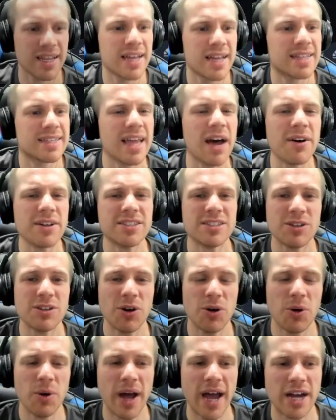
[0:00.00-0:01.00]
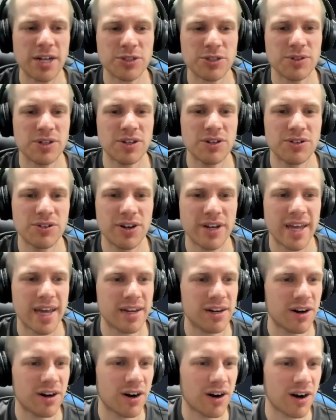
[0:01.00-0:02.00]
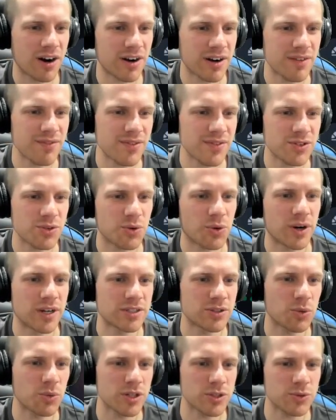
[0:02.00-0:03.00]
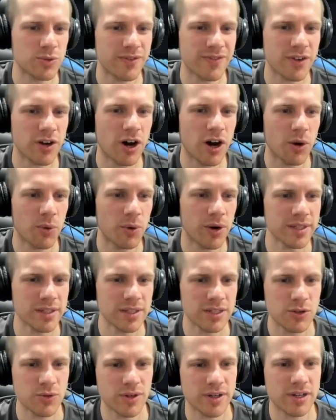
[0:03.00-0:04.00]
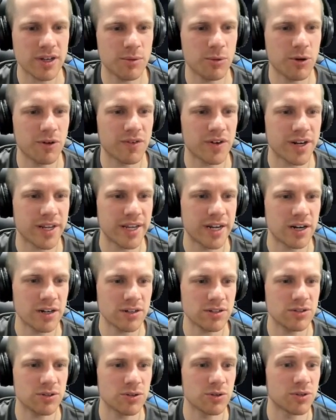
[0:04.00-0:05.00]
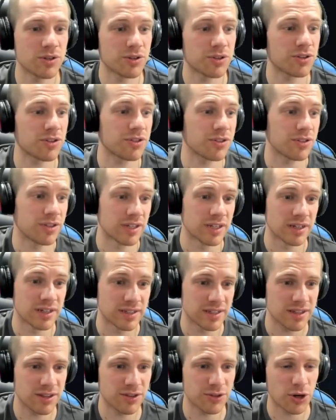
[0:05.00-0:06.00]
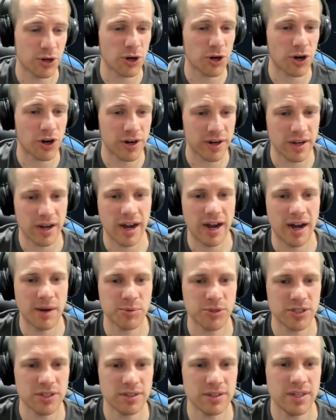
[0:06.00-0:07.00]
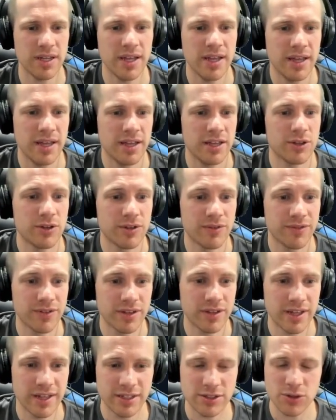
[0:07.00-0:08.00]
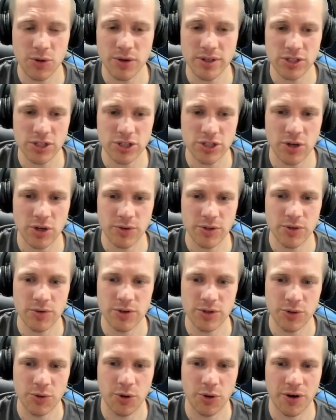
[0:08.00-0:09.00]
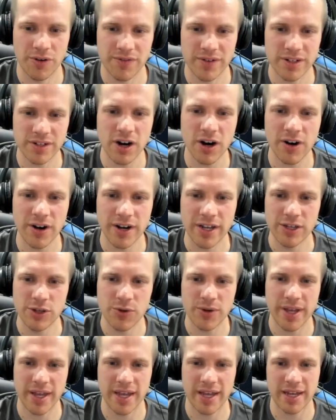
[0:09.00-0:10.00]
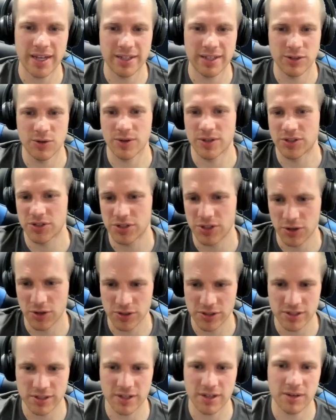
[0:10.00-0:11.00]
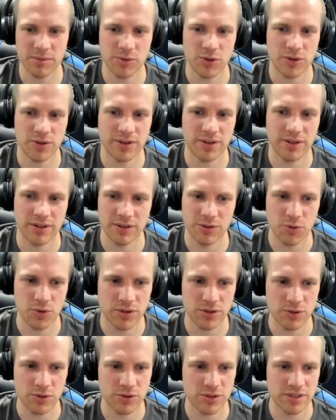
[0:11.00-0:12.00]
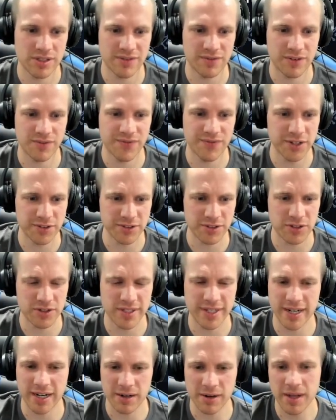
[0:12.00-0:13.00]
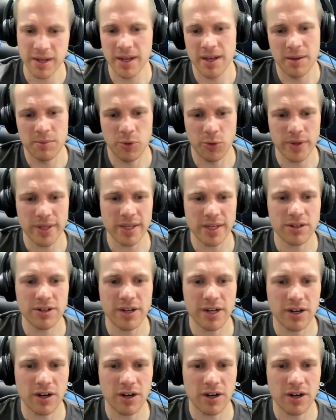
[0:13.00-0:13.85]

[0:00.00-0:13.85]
Now let's go actually look at our inventory. So once we've caught one, you can come over here to the third option, and it's going to show you your Venari. You can search them, you can do different filters here, but we can click